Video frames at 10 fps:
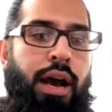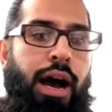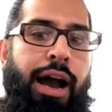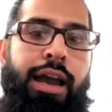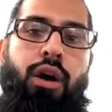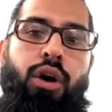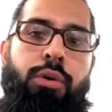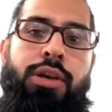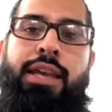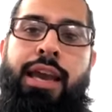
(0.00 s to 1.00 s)
I
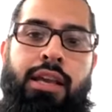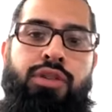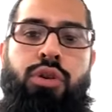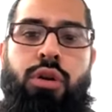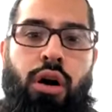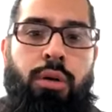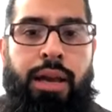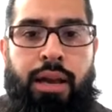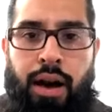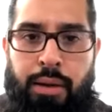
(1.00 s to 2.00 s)
always answer all my
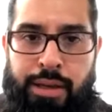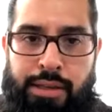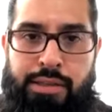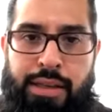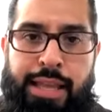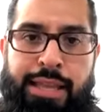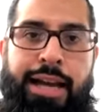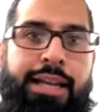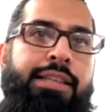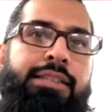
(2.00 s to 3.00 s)
comments, and
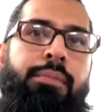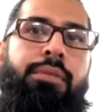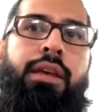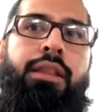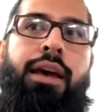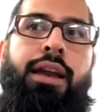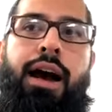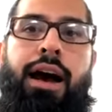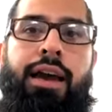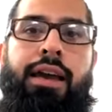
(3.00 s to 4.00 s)
that is something that
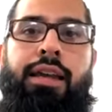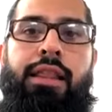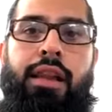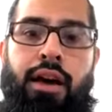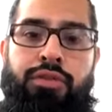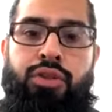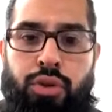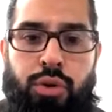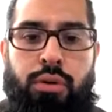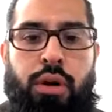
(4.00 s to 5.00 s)
I love to
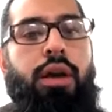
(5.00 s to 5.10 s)
do